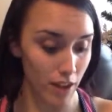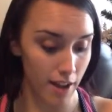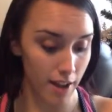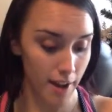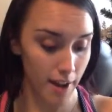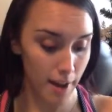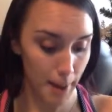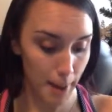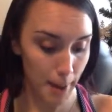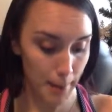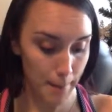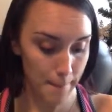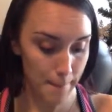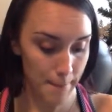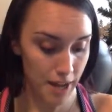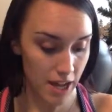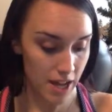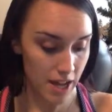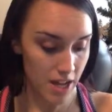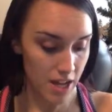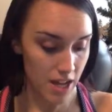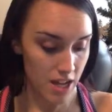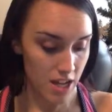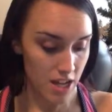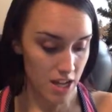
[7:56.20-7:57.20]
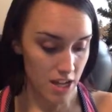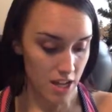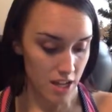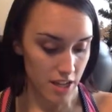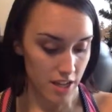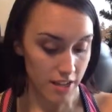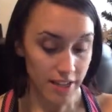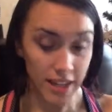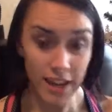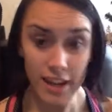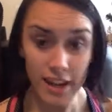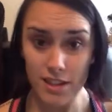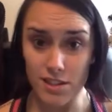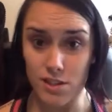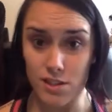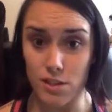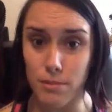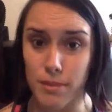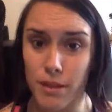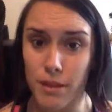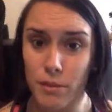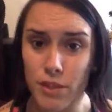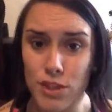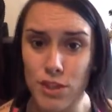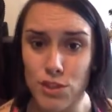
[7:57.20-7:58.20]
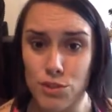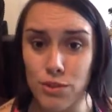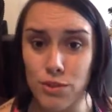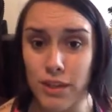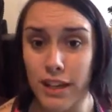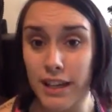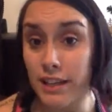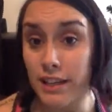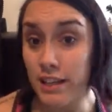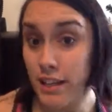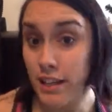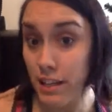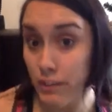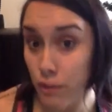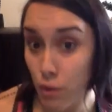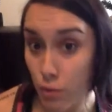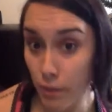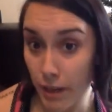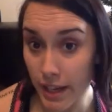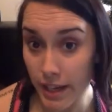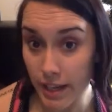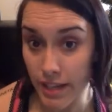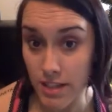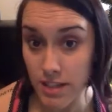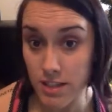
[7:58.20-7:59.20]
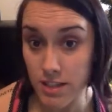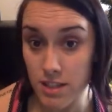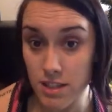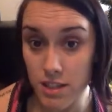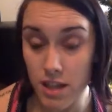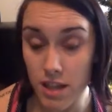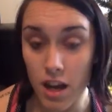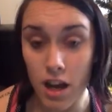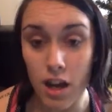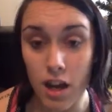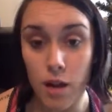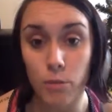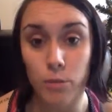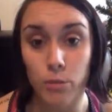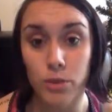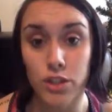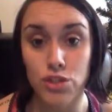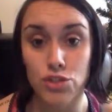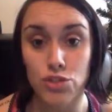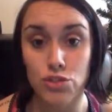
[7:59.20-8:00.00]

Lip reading: We do like giveaways. We